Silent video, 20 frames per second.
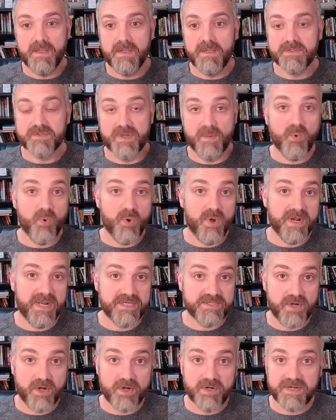So number one,
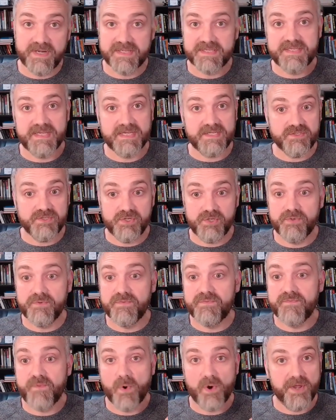I started at
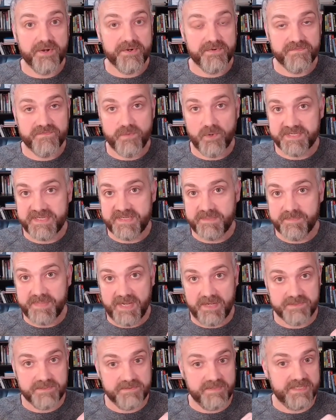6'2", 414
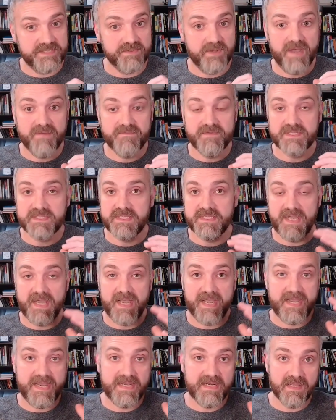pounds, right? So obviously
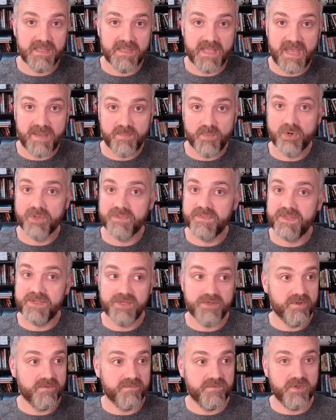I ate a lot more
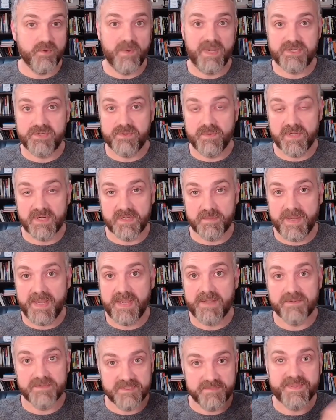than you if you weigh 200
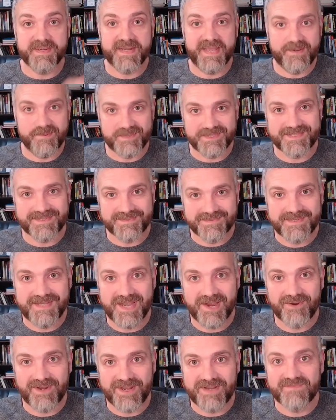pounds, but I was
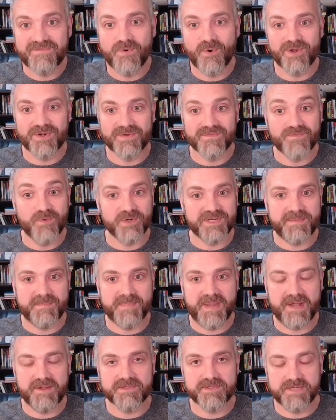carrying
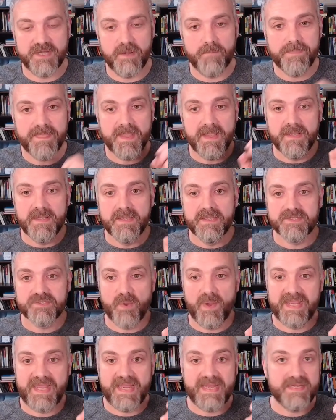414 pounds around.
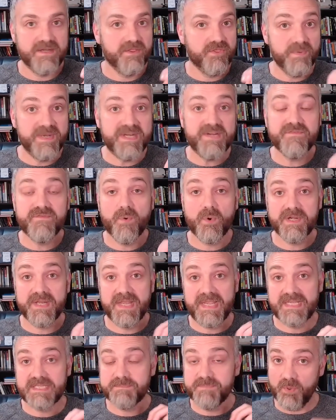So I ate 3 to 4
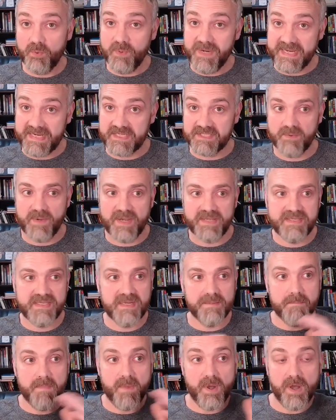days per week. So I
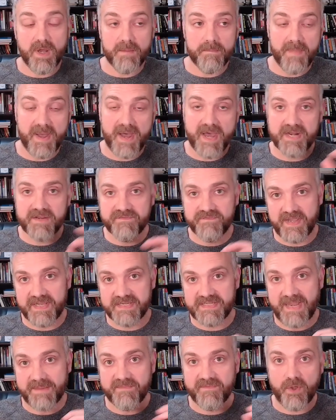did a
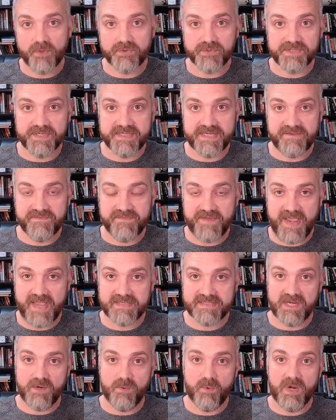modified type of alternate day
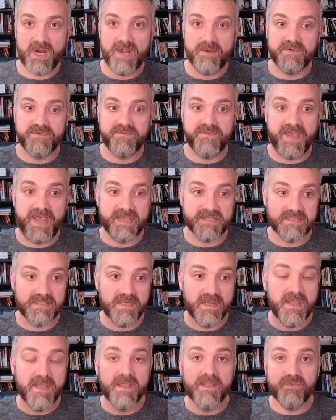fasting where I would
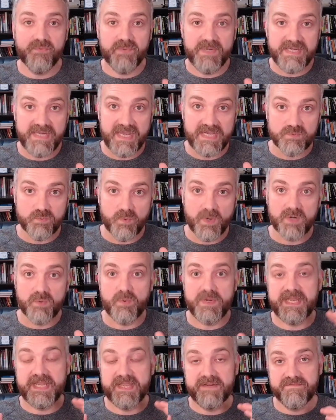fast 3 days
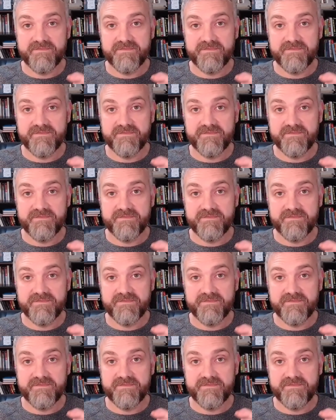one week and